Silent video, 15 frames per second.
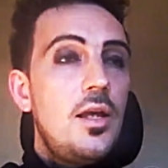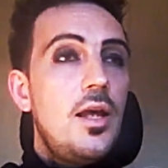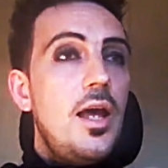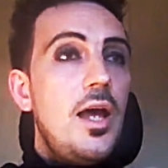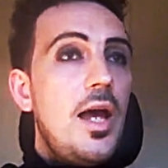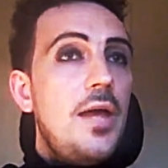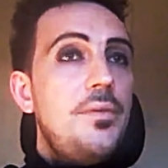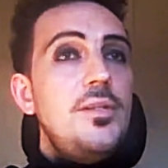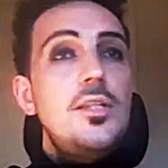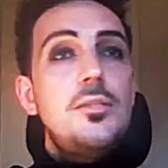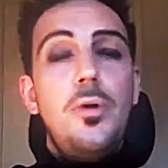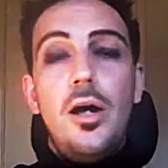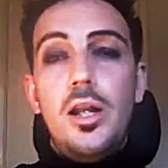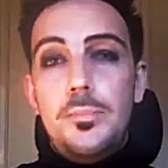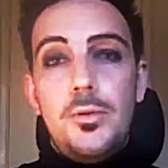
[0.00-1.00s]
And this is
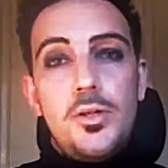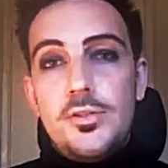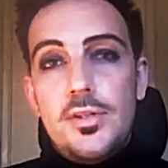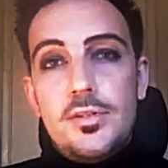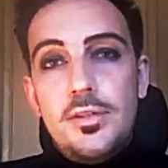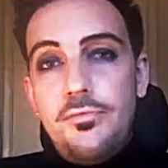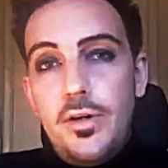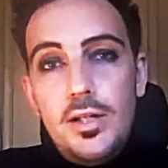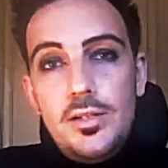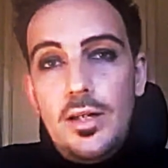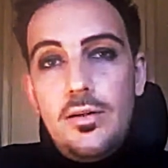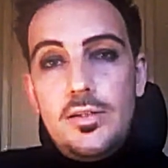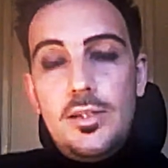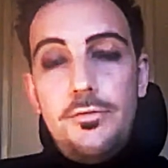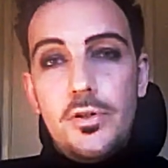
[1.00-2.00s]
partly because it's a very, very
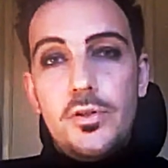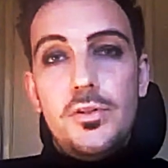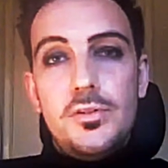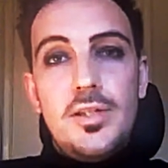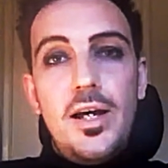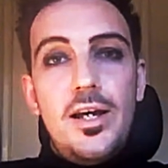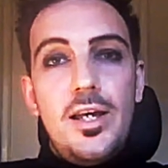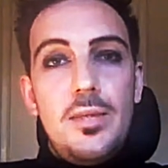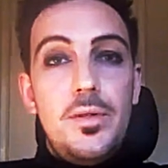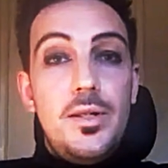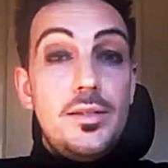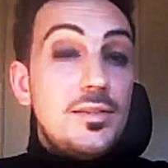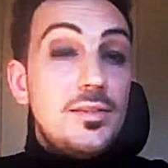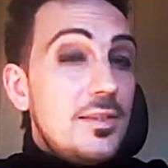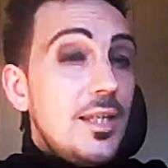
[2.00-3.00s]
difficult time, and it's
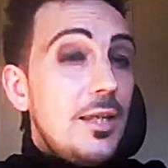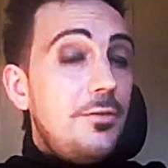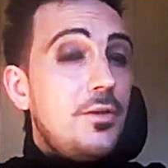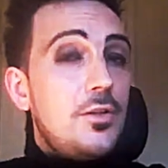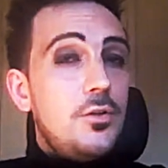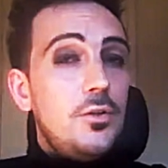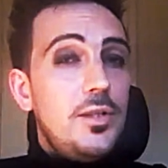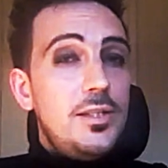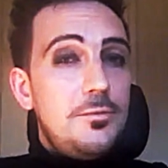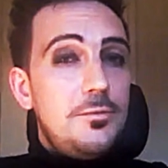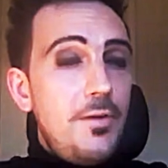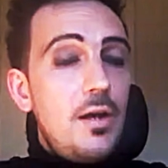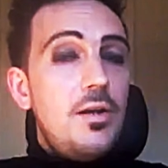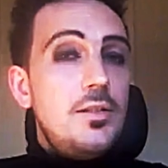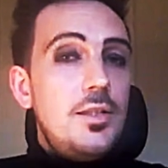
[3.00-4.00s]

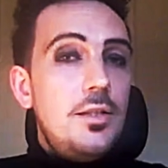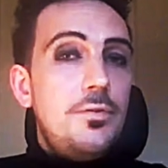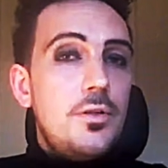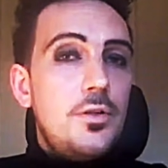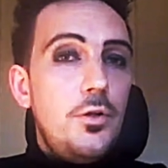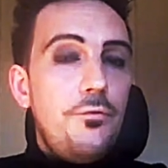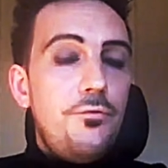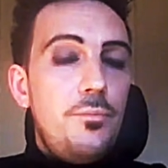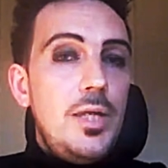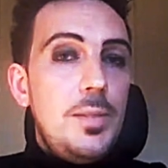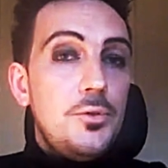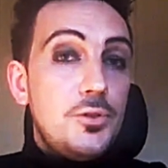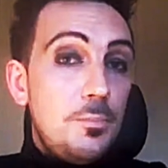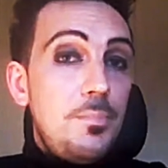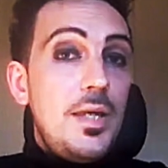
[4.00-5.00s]
very difficult for people
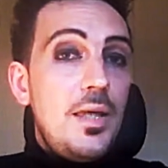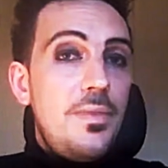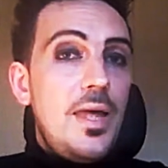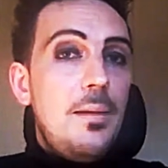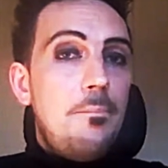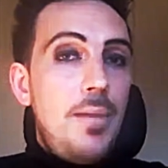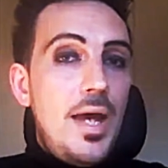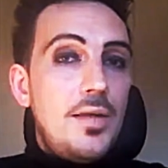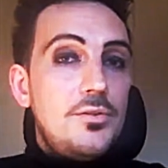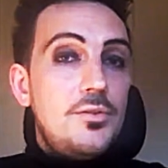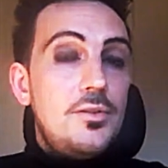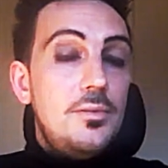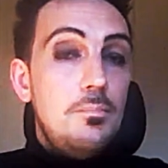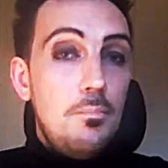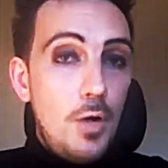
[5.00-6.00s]
to be at their best
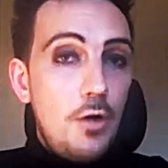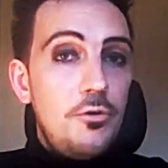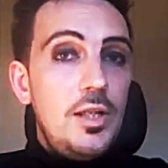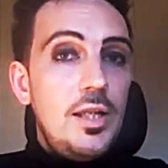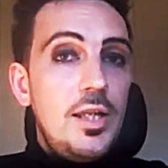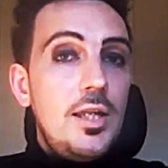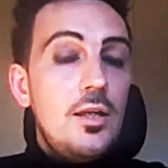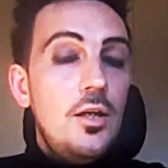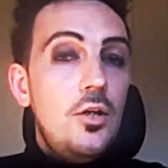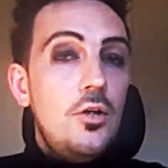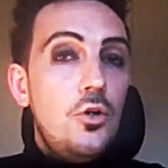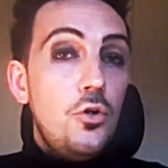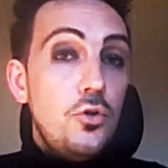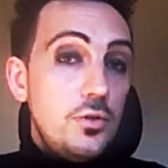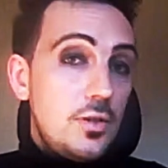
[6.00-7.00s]
morally
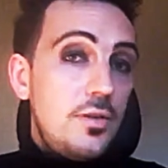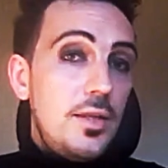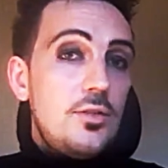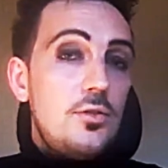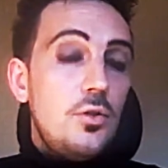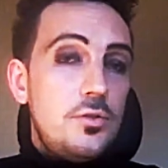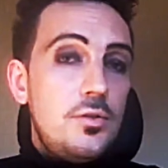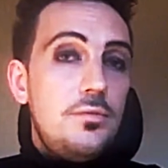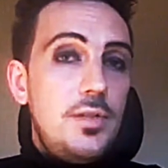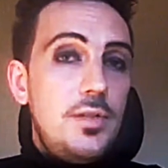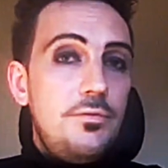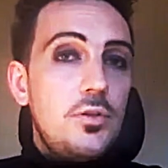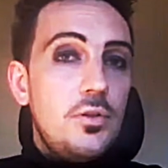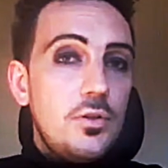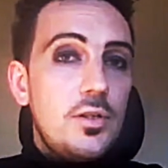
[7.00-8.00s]
under these sorts of
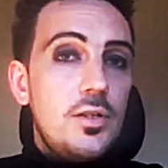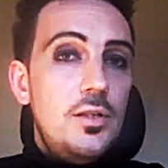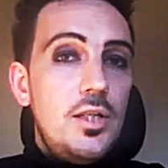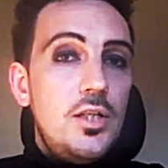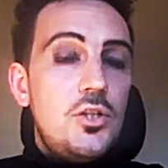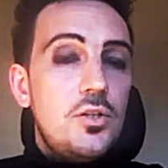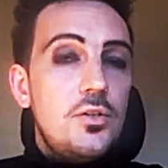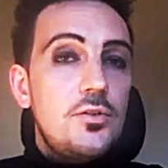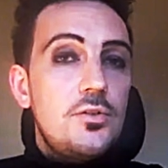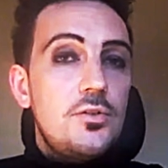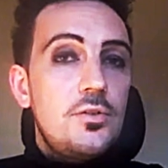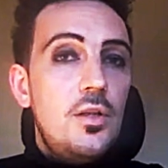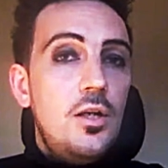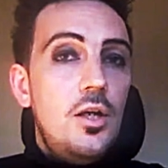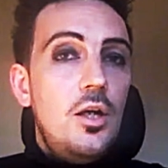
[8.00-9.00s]
difficult conditions.
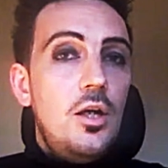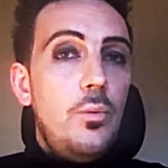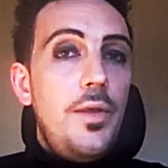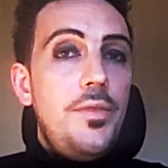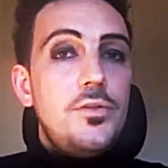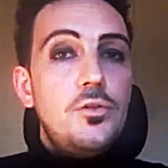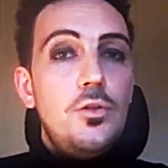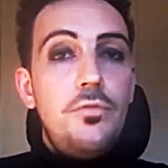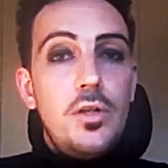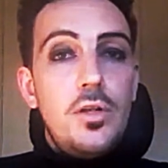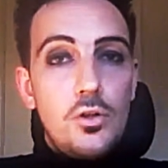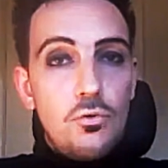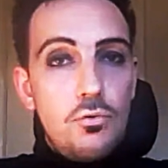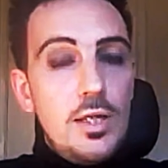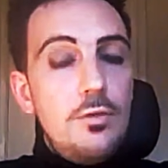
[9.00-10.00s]
When they're suffering
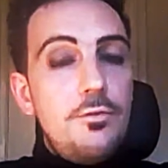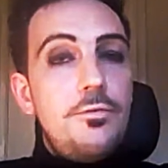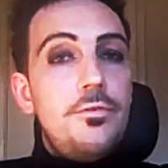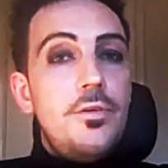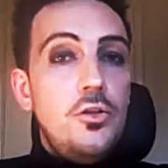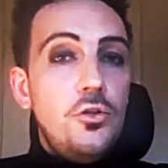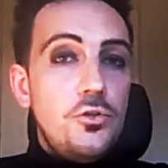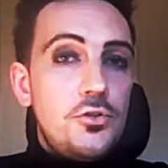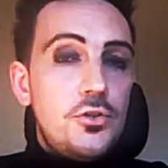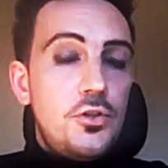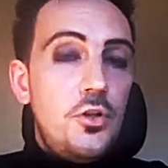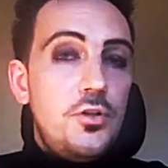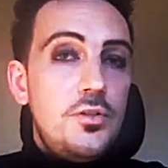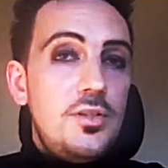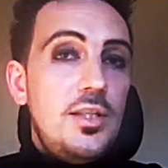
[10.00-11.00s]
grief and
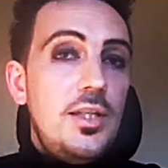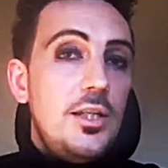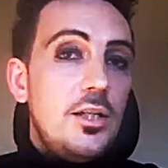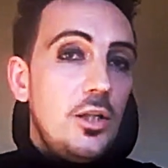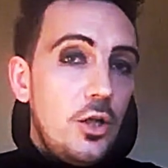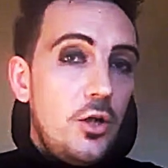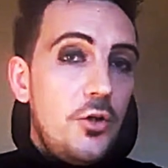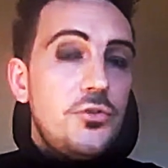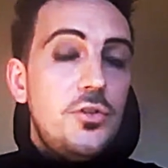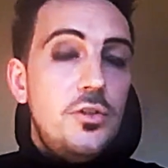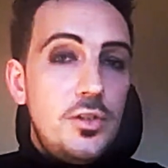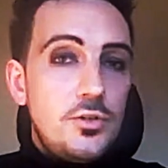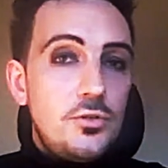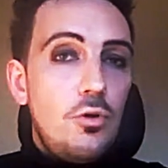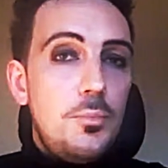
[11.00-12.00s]
uncertainty and loss and
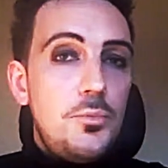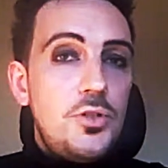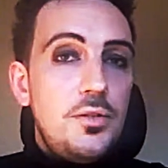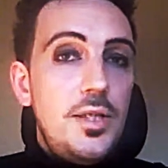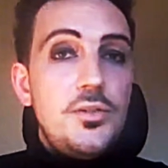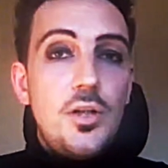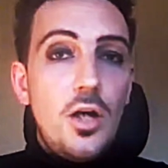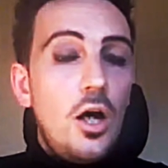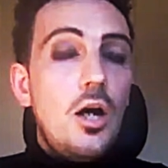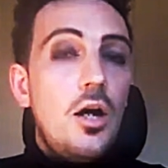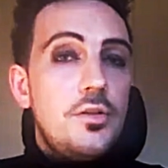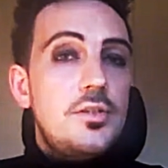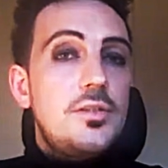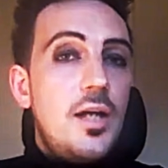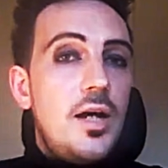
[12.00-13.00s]
disruption, these are hard
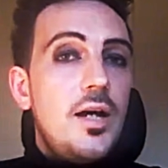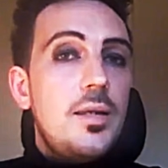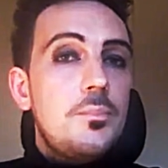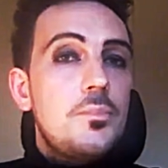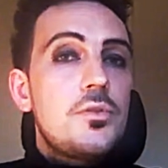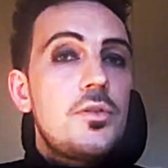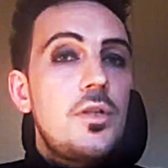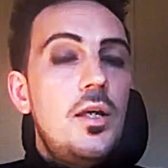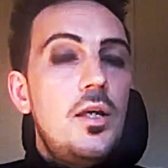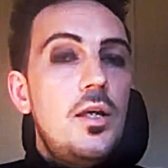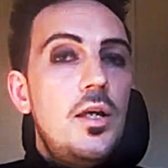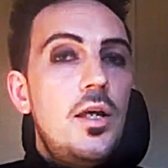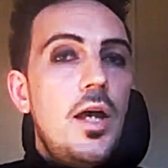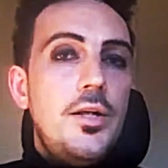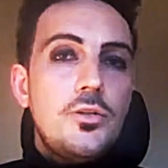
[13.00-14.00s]
times.
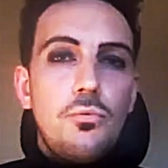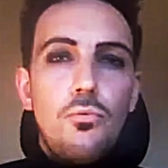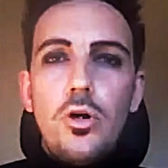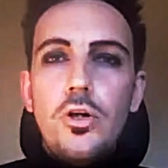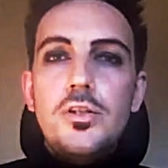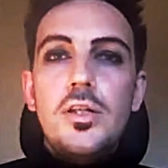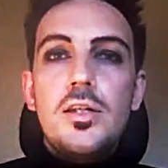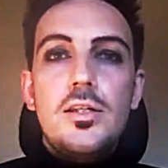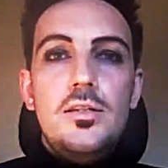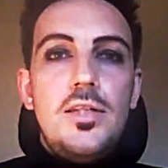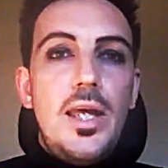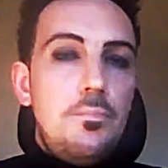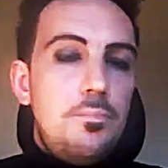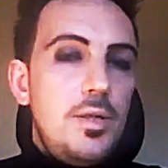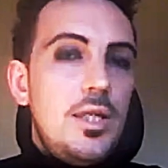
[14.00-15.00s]
And it's wrong to
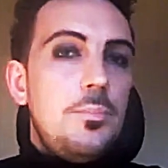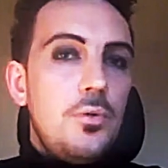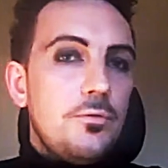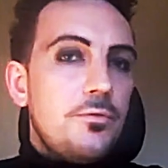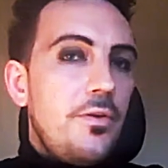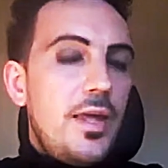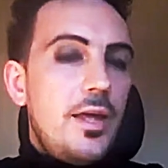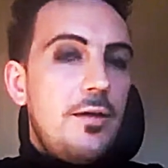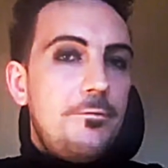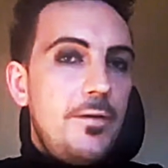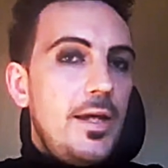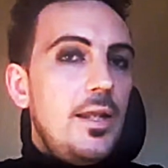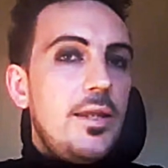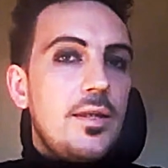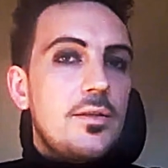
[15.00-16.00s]
condemn people for their
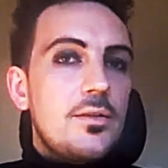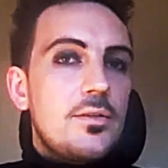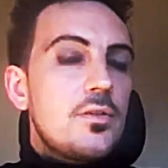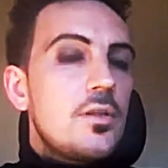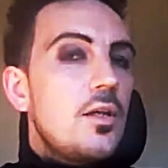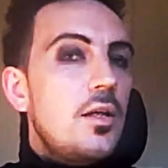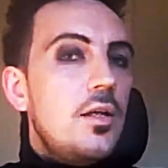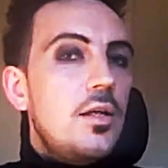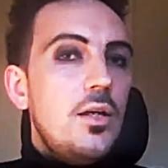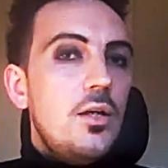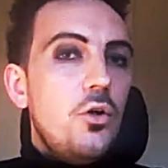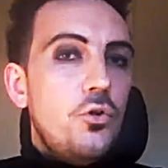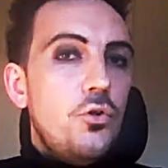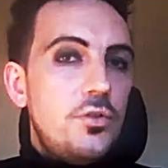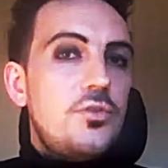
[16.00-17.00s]
failings
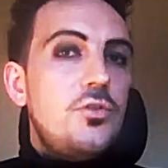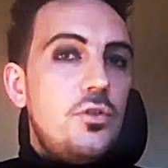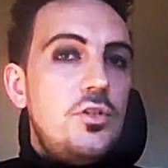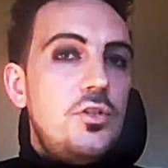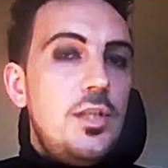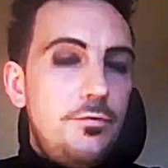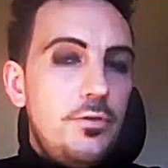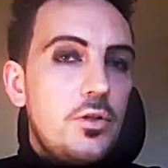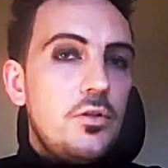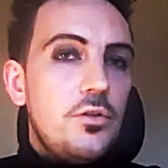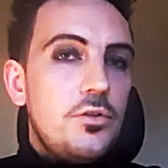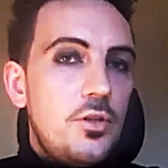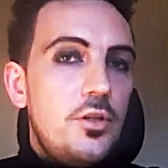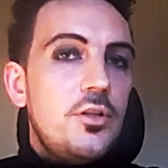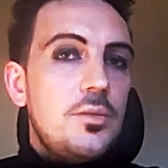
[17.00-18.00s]
under such difficult
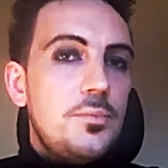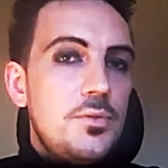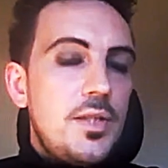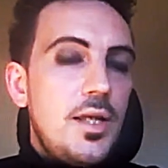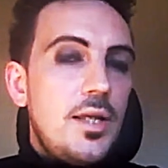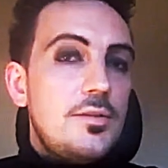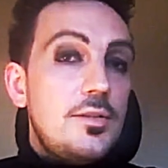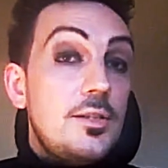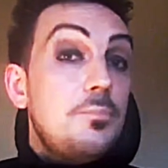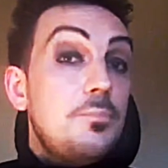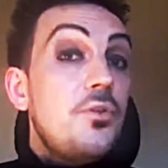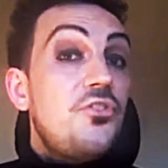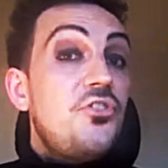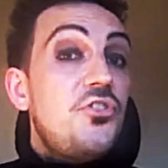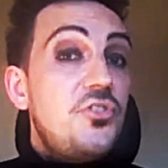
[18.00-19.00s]
circumstances. But
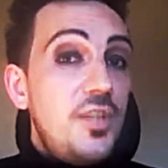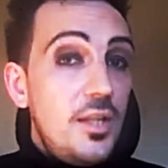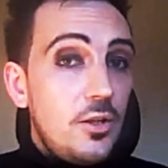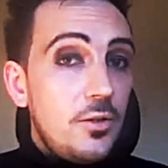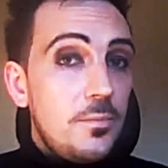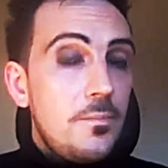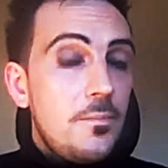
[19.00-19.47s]
still,